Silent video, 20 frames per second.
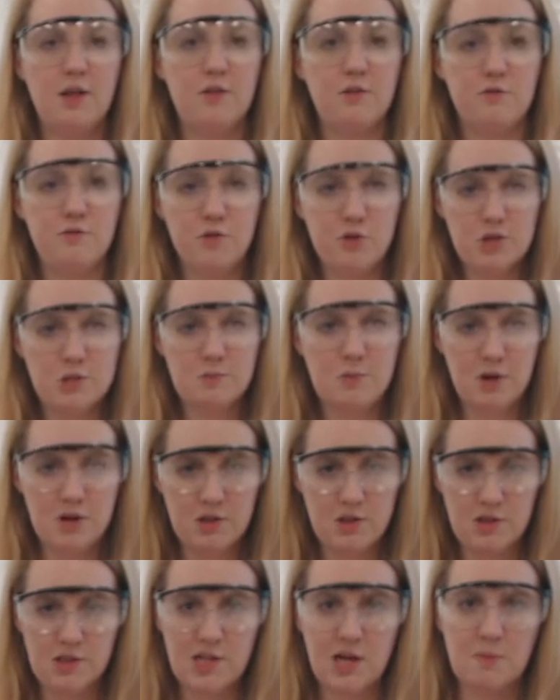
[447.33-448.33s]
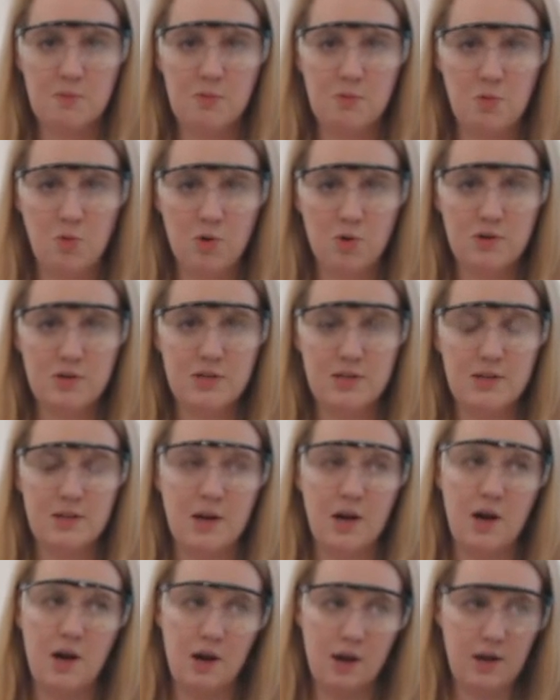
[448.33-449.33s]
The first part of the lab report
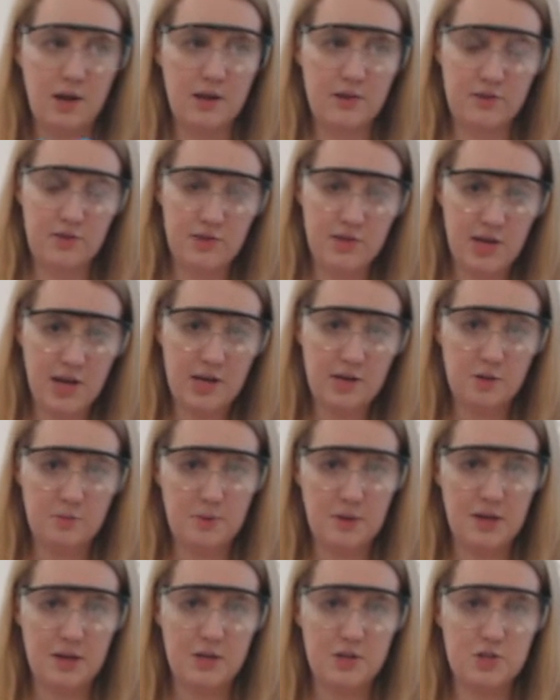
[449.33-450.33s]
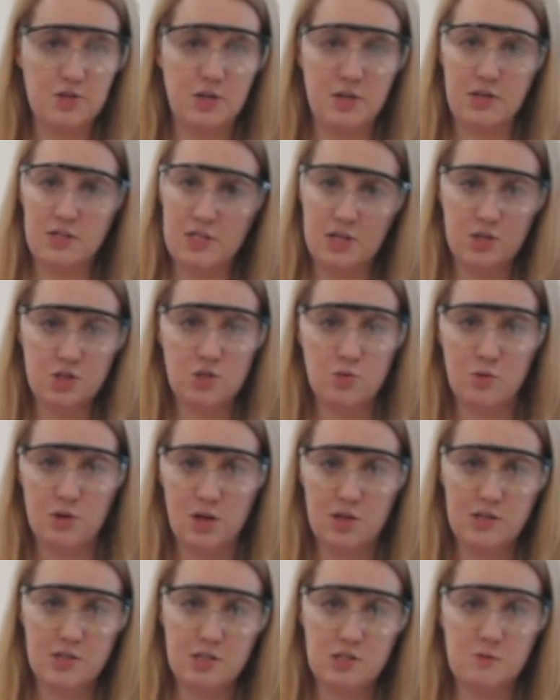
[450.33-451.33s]
is the title page, and it tells you what
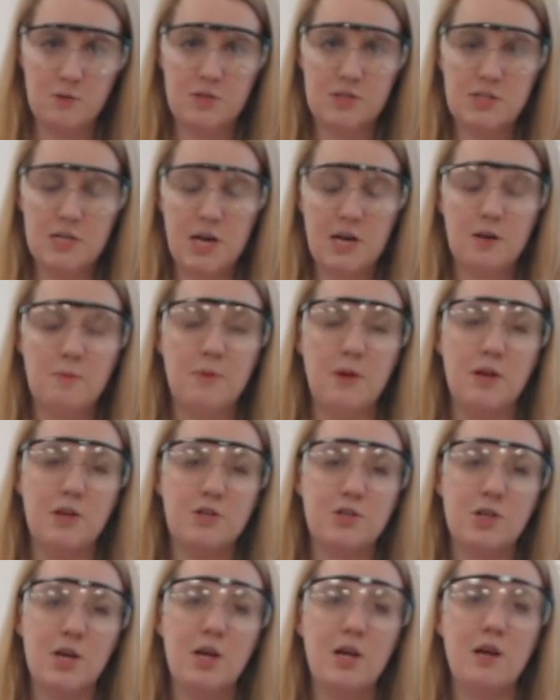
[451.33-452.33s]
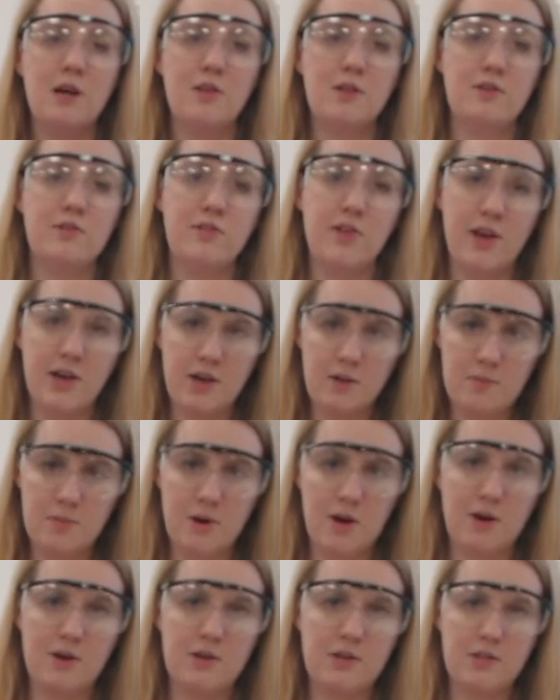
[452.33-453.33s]
all needs to be on the title page. The second
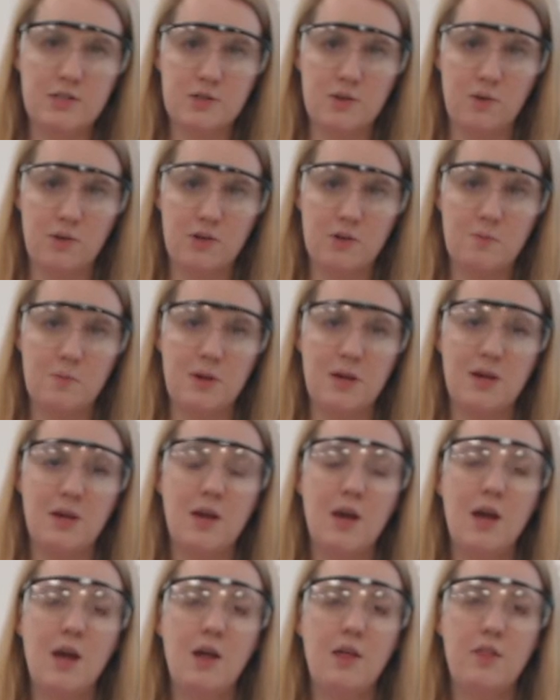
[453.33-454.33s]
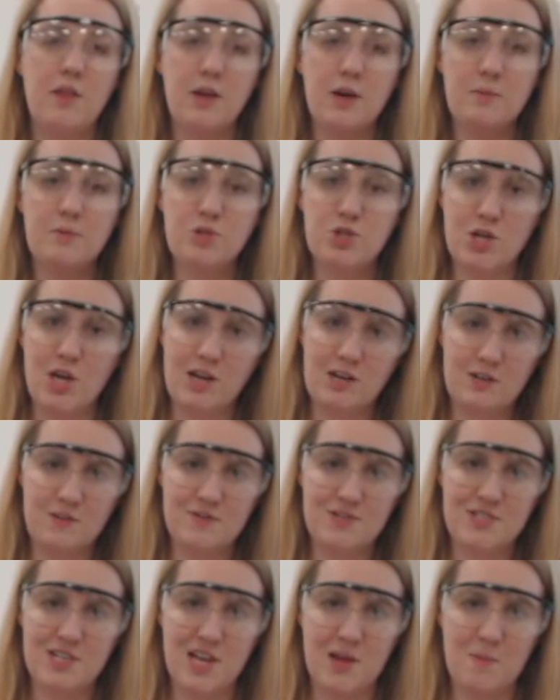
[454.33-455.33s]
part is going to be the objective
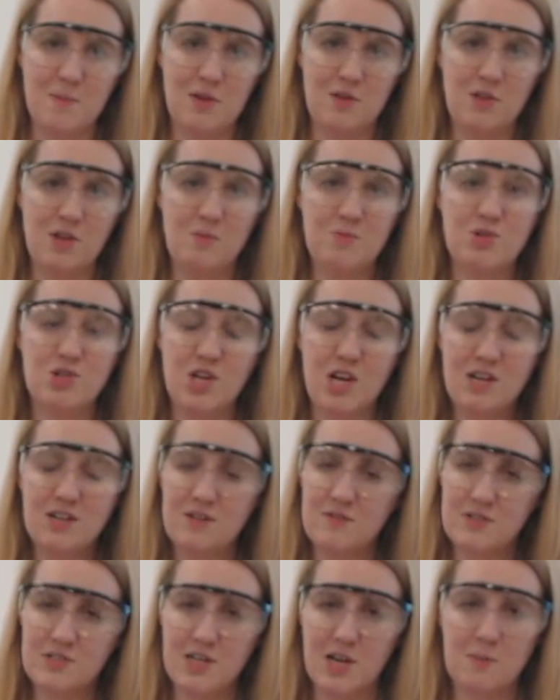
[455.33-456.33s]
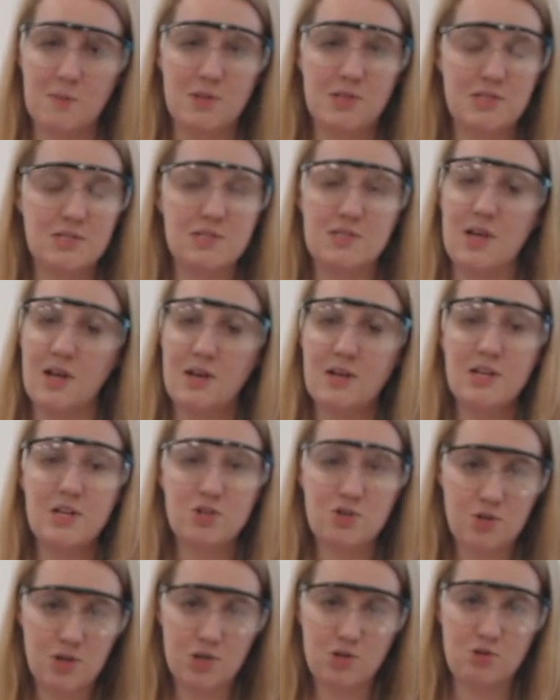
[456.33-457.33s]
statement. The objective statement, this is not an
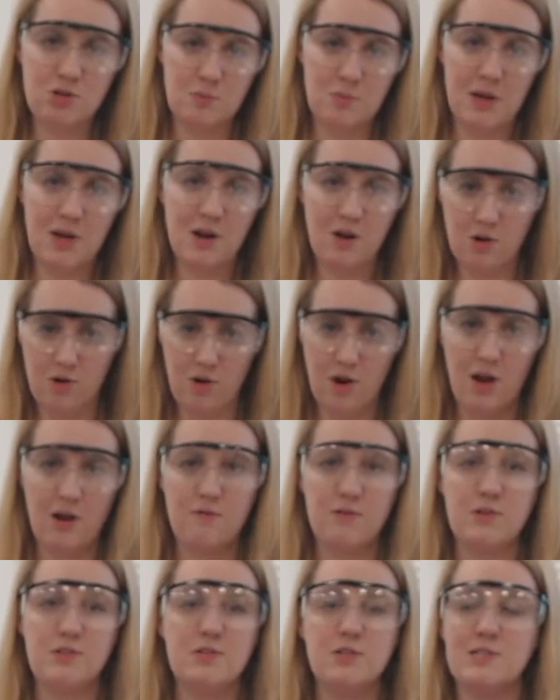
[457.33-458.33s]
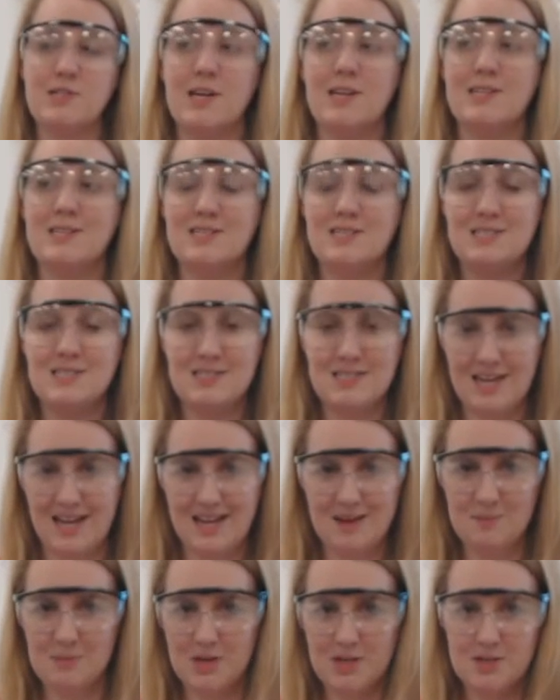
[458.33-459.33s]
introductory paragraph, this is a
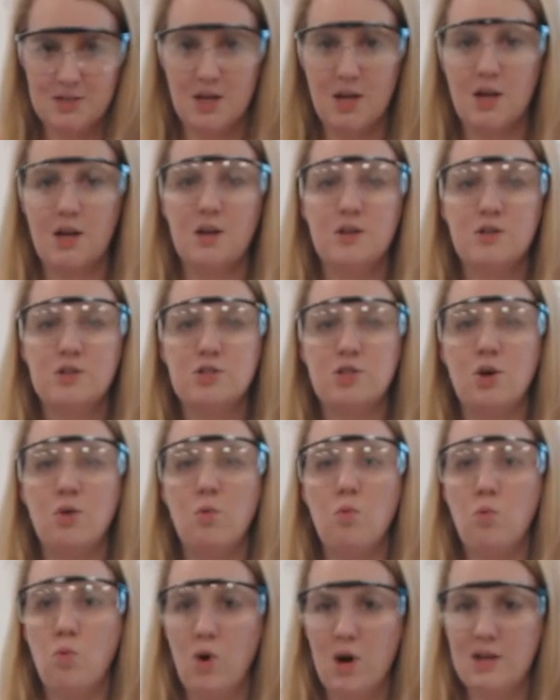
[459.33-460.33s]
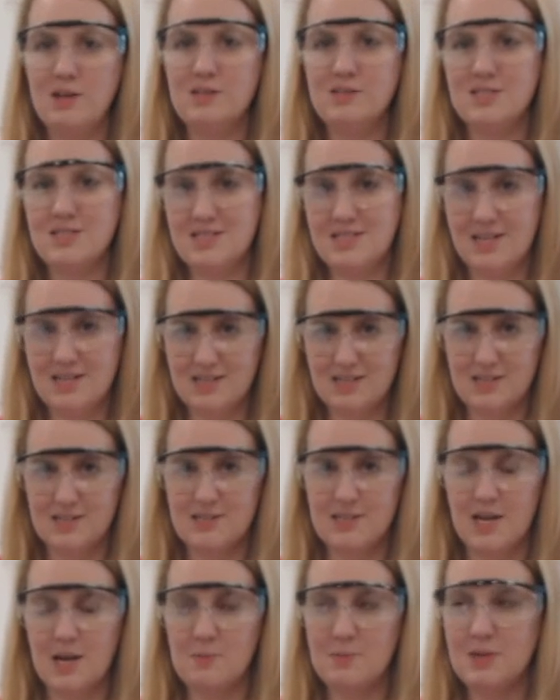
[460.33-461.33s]
statement. So 1
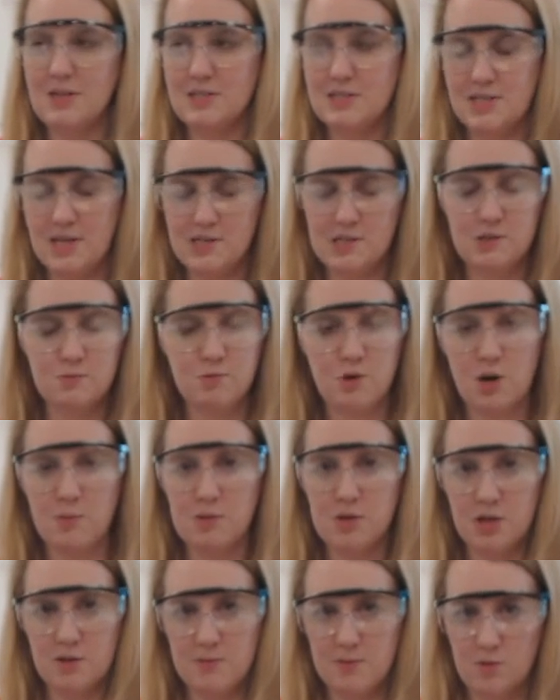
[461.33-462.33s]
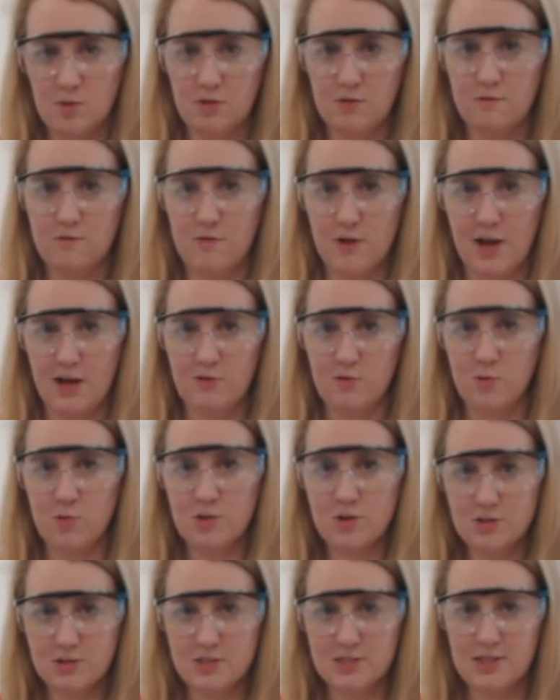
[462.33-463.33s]
sentence. That being said, it's probably going to be more than
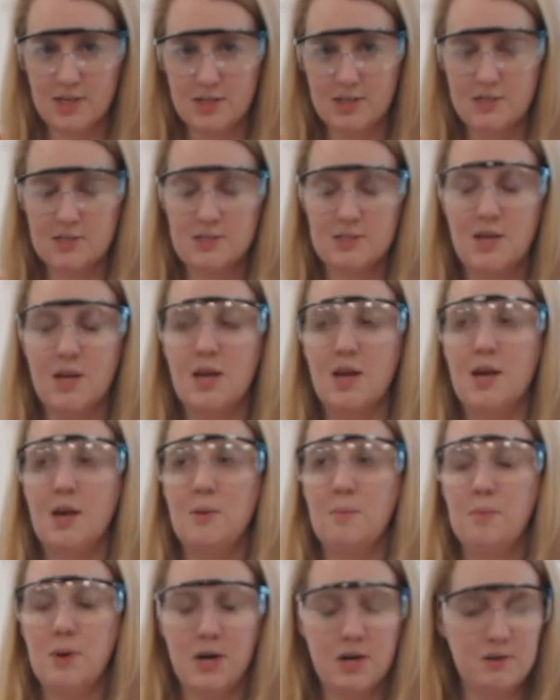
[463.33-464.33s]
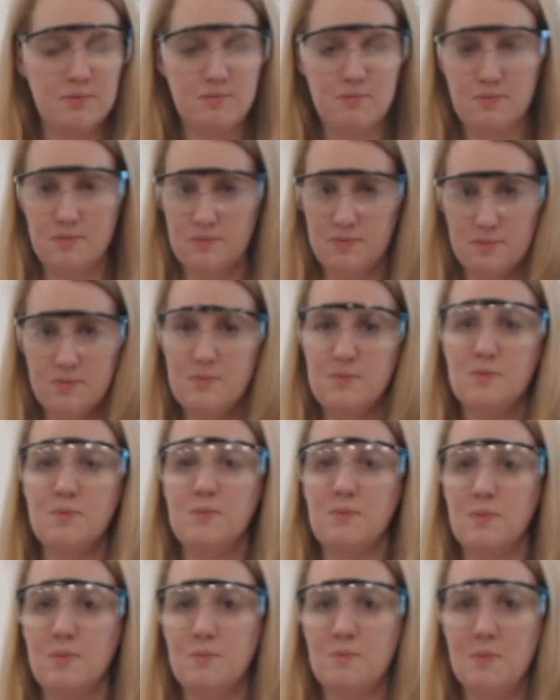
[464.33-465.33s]
5-word sentence. But
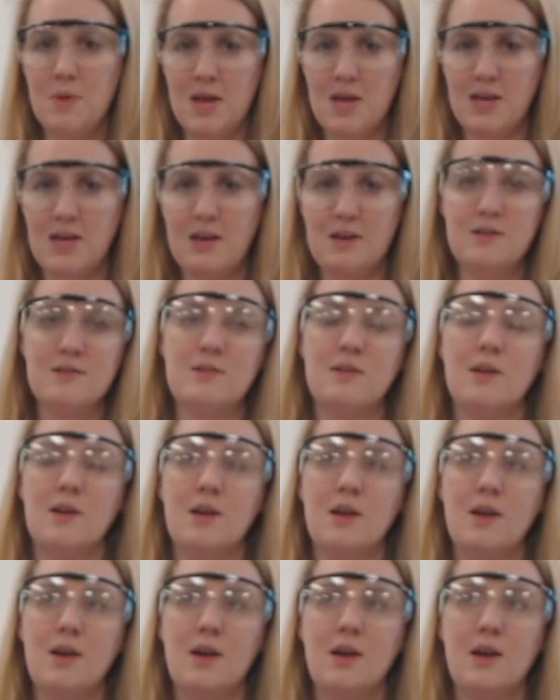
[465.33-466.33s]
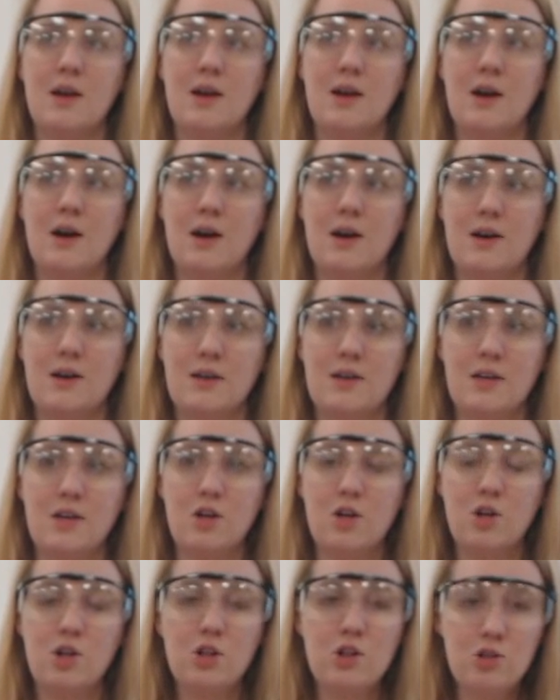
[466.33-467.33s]
make it
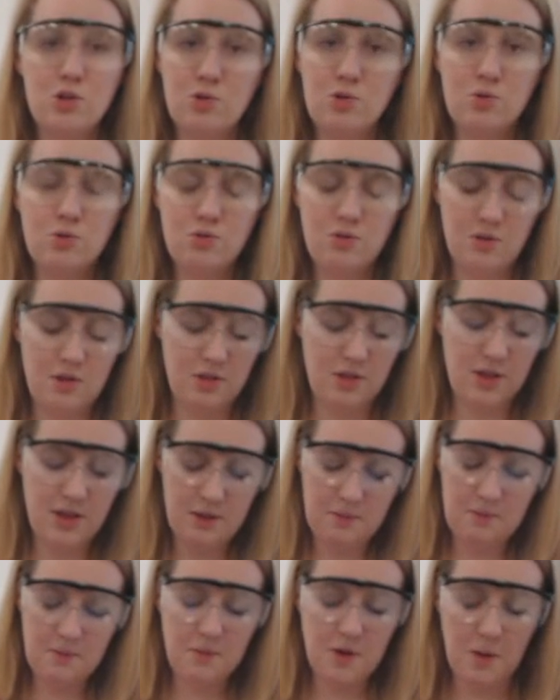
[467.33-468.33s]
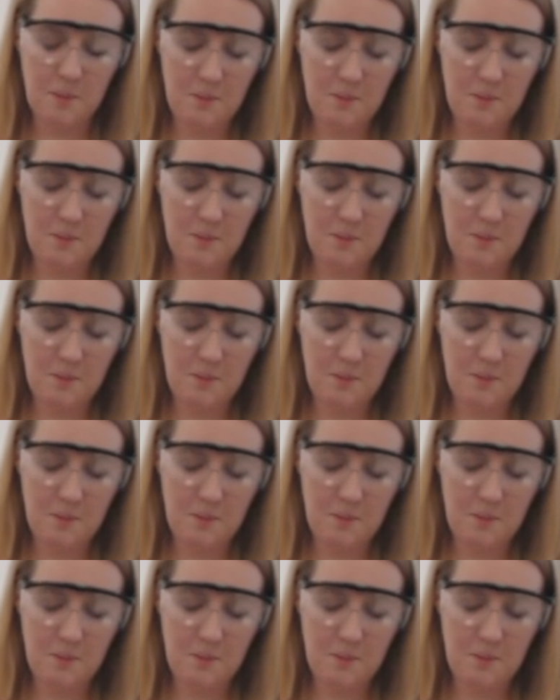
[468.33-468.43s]
include the